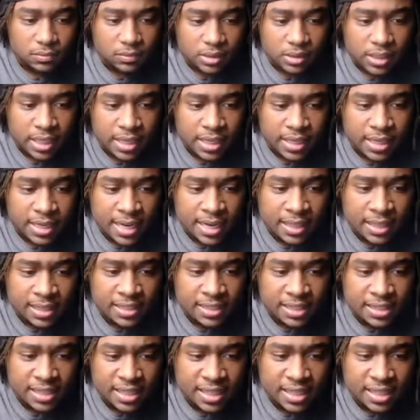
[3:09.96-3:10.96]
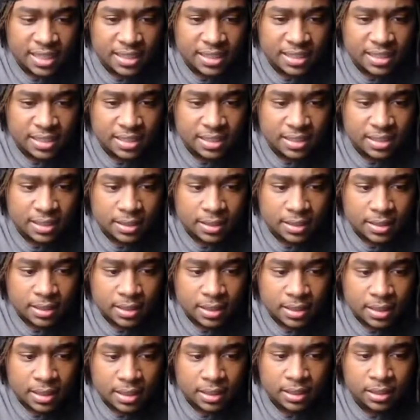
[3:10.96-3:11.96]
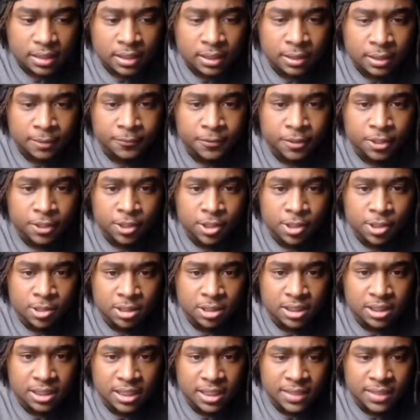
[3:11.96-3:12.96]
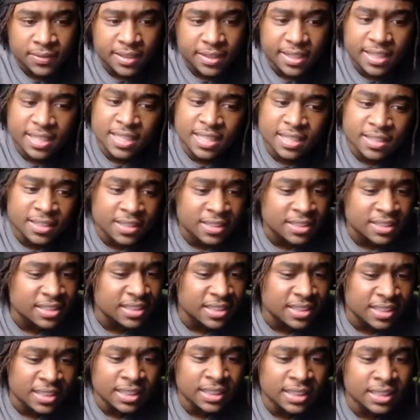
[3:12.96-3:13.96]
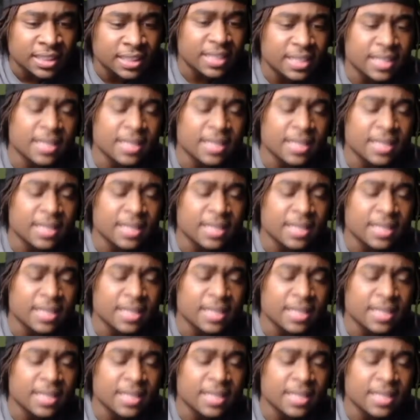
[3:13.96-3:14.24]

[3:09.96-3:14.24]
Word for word: They got his ass. Another field goal attempt, and it looks good.